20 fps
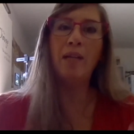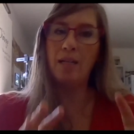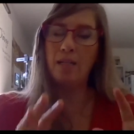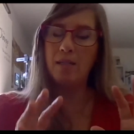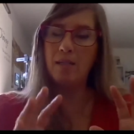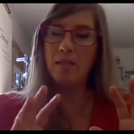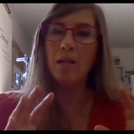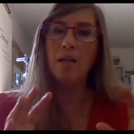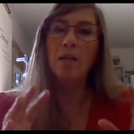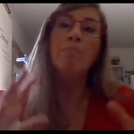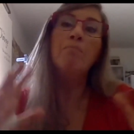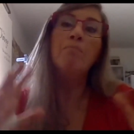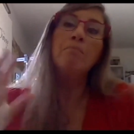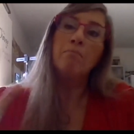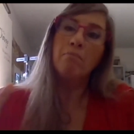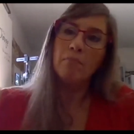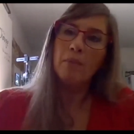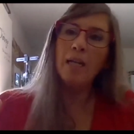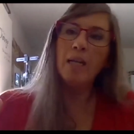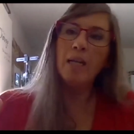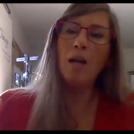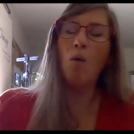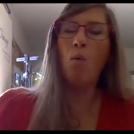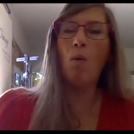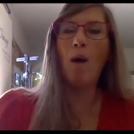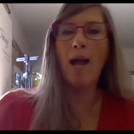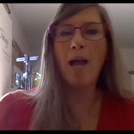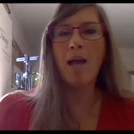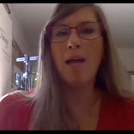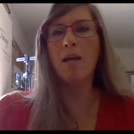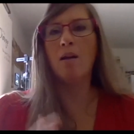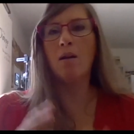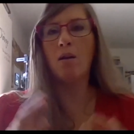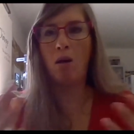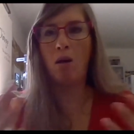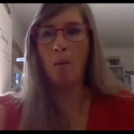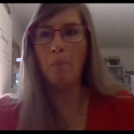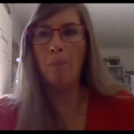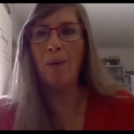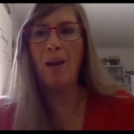it's in a way
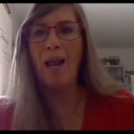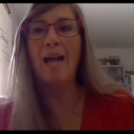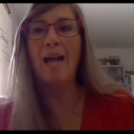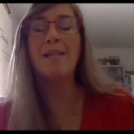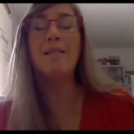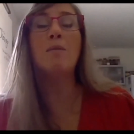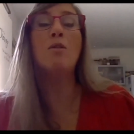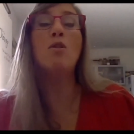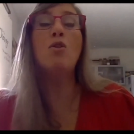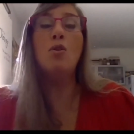complex.